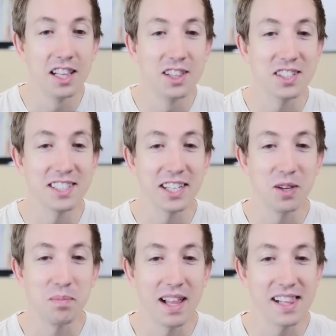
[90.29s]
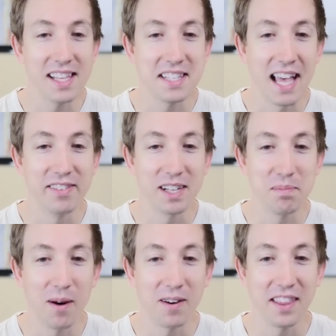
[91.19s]
Looks like your belly is having
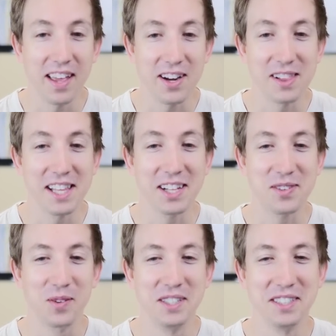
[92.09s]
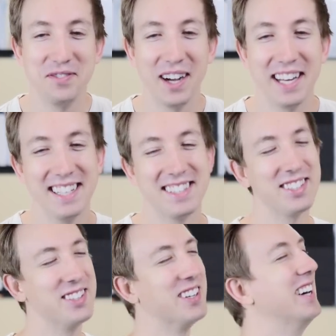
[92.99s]
a party that your legs weren't invited to.